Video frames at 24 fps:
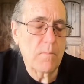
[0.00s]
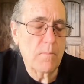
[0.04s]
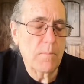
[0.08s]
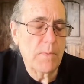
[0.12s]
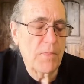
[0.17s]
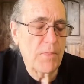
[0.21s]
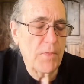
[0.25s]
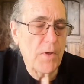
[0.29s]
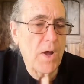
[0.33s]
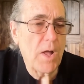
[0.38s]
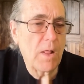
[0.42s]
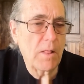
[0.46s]

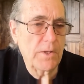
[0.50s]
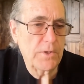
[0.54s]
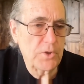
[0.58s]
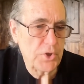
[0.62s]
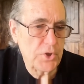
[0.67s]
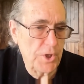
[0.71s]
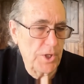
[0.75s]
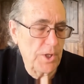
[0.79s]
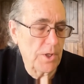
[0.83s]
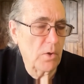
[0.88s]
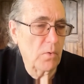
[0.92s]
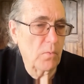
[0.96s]

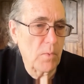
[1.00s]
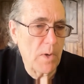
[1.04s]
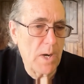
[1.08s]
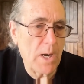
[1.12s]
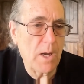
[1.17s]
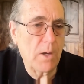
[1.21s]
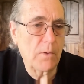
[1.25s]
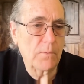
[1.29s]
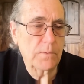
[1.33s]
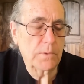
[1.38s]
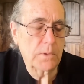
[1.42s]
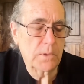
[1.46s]
mythology
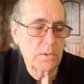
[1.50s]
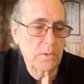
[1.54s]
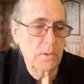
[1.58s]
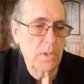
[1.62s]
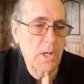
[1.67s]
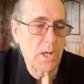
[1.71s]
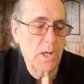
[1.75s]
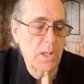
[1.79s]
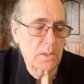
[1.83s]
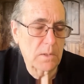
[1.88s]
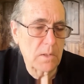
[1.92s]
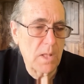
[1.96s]
around
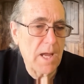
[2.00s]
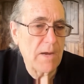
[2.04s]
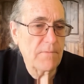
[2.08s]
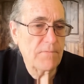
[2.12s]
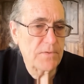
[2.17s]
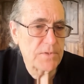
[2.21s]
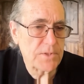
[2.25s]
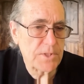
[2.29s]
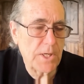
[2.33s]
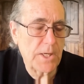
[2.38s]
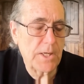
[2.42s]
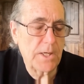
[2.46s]

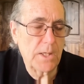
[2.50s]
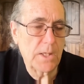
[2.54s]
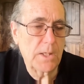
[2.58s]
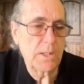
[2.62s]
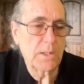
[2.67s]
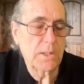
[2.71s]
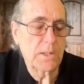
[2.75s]
glyphosate